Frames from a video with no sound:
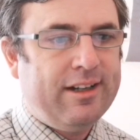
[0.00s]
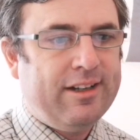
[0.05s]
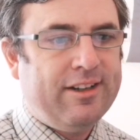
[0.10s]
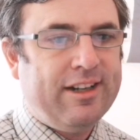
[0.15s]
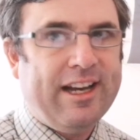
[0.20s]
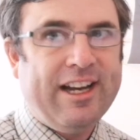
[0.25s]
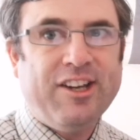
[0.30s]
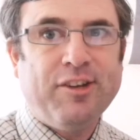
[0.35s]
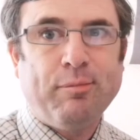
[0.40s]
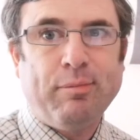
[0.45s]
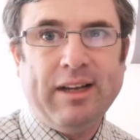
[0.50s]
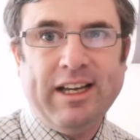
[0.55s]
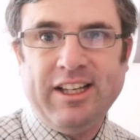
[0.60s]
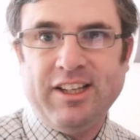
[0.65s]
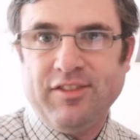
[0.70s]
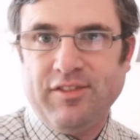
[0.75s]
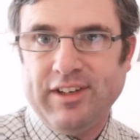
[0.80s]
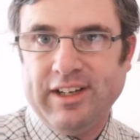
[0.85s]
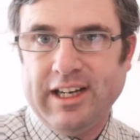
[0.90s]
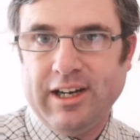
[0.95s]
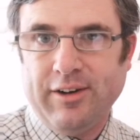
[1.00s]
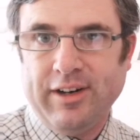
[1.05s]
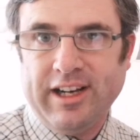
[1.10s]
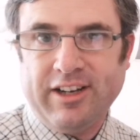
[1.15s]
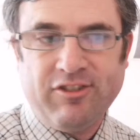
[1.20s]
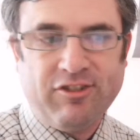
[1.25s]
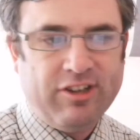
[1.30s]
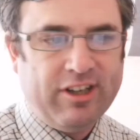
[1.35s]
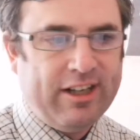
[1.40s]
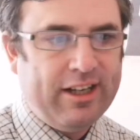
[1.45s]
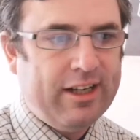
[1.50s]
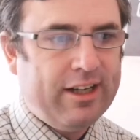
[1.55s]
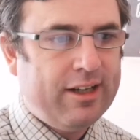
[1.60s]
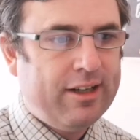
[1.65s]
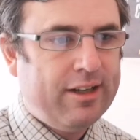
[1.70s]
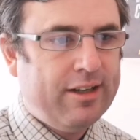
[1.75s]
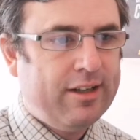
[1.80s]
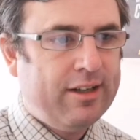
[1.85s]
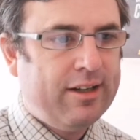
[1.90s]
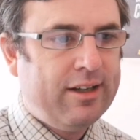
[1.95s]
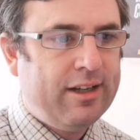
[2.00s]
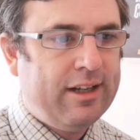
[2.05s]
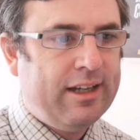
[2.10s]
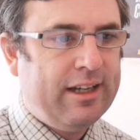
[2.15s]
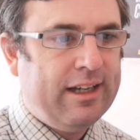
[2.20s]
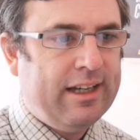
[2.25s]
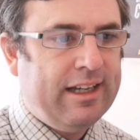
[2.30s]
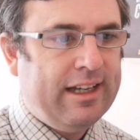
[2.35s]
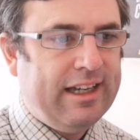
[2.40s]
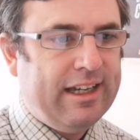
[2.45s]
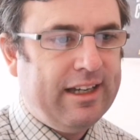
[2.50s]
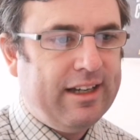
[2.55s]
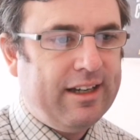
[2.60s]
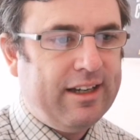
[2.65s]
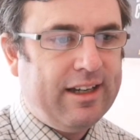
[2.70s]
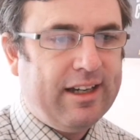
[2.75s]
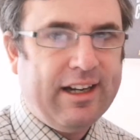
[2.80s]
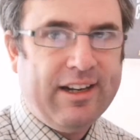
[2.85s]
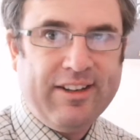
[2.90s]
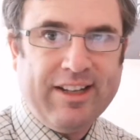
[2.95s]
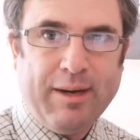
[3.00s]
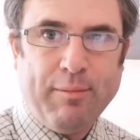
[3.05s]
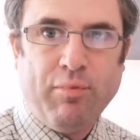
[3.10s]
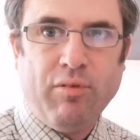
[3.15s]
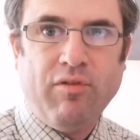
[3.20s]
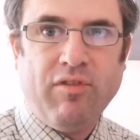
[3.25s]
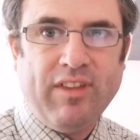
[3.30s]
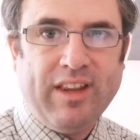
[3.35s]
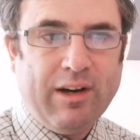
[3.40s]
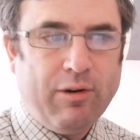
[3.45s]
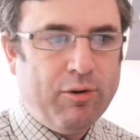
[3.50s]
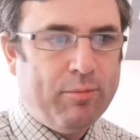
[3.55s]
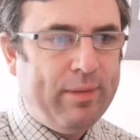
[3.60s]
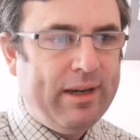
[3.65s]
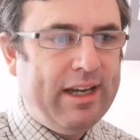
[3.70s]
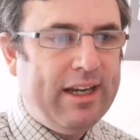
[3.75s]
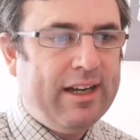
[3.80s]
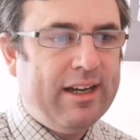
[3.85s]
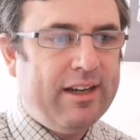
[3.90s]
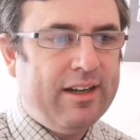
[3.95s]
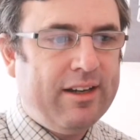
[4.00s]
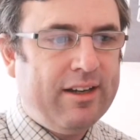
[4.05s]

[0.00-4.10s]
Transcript: Takes place of a noun, actually. Example for that would be